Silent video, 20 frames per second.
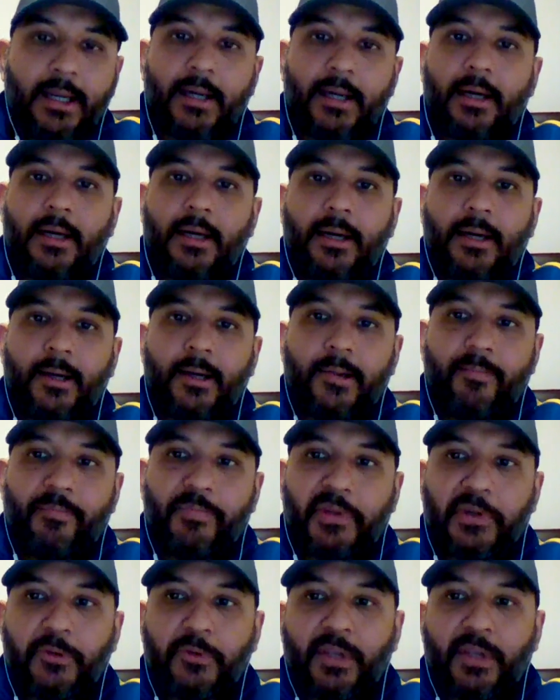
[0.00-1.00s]

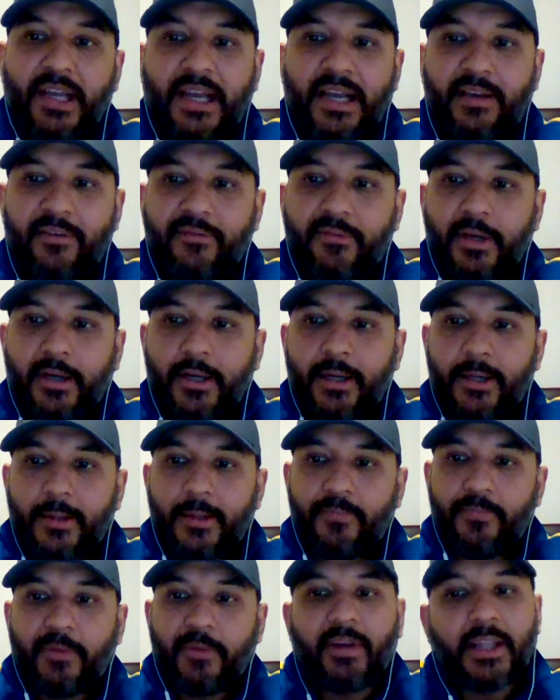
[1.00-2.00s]
They have,
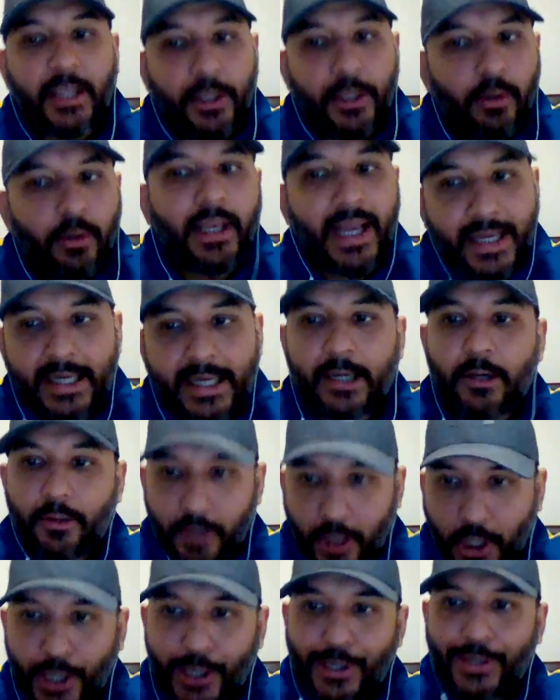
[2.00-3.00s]
whether you like it or
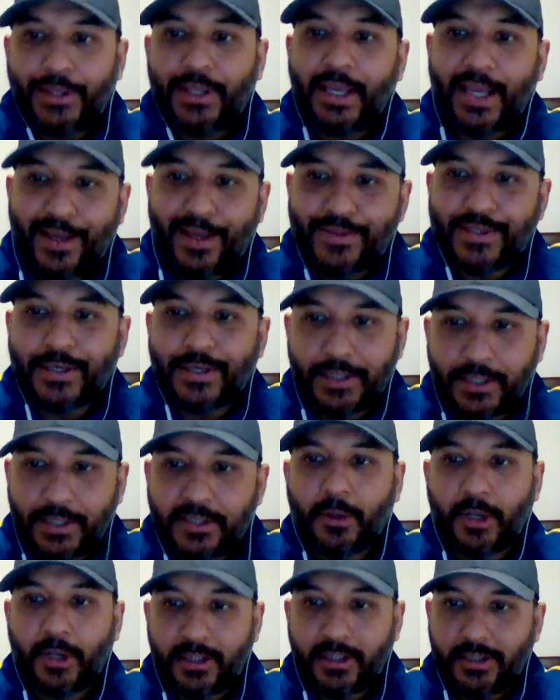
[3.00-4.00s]
not, they have certain
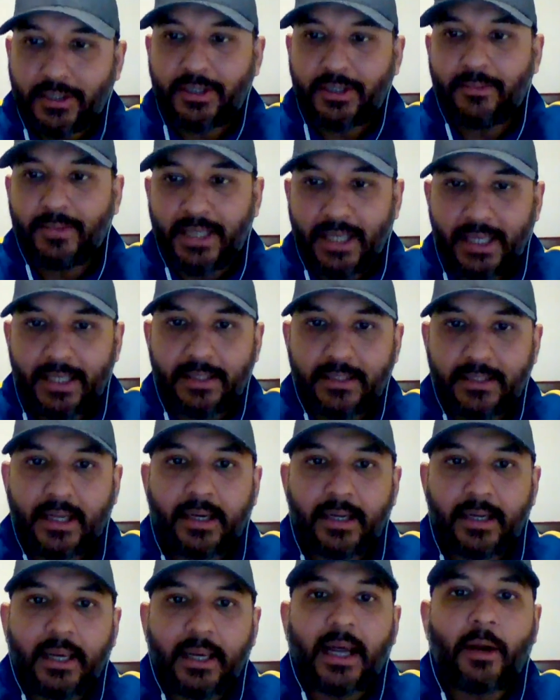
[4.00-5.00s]
sponsorship deals
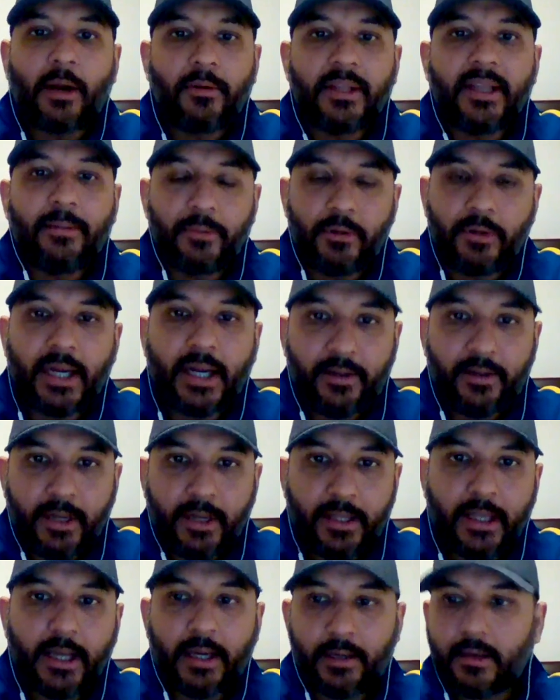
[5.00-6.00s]
that allowed them to get
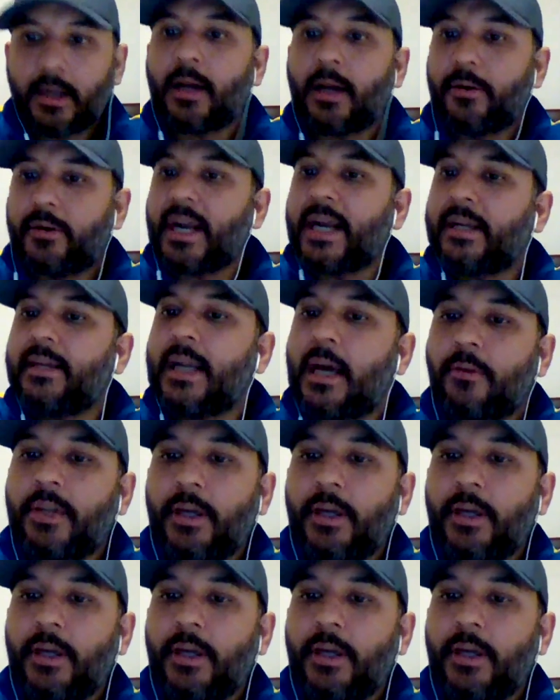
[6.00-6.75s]
where they are right now.